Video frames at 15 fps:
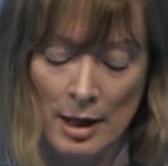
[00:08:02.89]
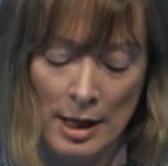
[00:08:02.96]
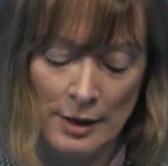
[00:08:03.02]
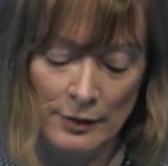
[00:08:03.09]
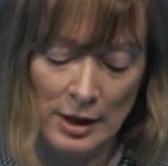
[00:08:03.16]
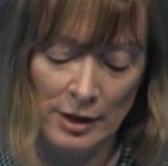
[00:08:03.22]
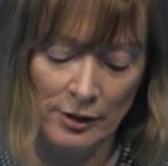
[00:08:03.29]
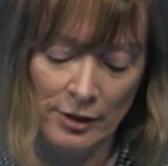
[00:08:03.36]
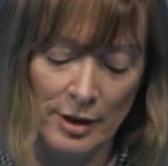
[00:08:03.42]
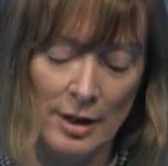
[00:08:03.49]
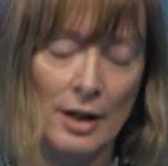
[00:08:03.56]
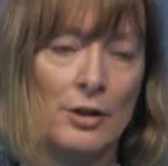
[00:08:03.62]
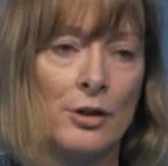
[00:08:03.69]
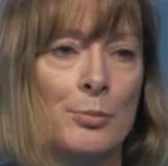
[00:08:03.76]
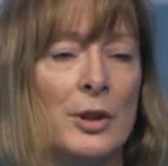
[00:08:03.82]
and the
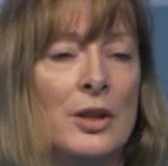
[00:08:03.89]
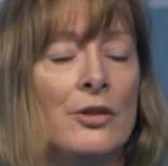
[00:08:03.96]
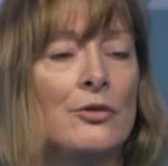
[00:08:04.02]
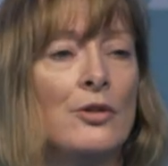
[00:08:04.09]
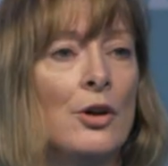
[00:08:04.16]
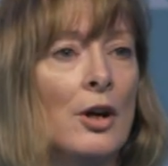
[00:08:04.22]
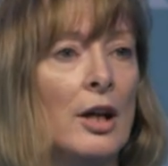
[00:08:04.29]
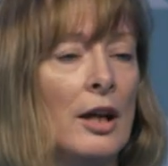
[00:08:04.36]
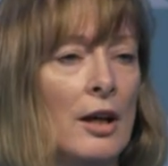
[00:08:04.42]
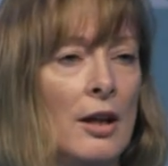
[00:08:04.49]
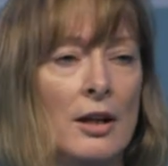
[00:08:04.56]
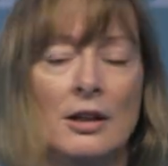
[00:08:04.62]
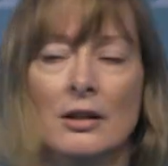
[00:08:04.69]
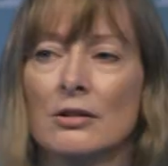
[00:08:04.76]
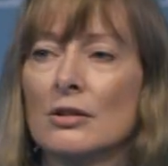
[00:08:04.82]
NZASB is very
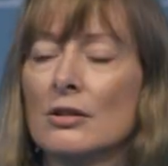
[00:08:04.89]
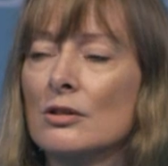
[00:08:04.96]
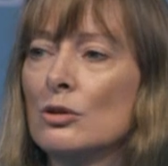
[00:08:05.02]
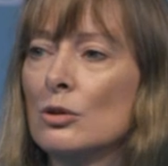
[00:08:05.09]
keen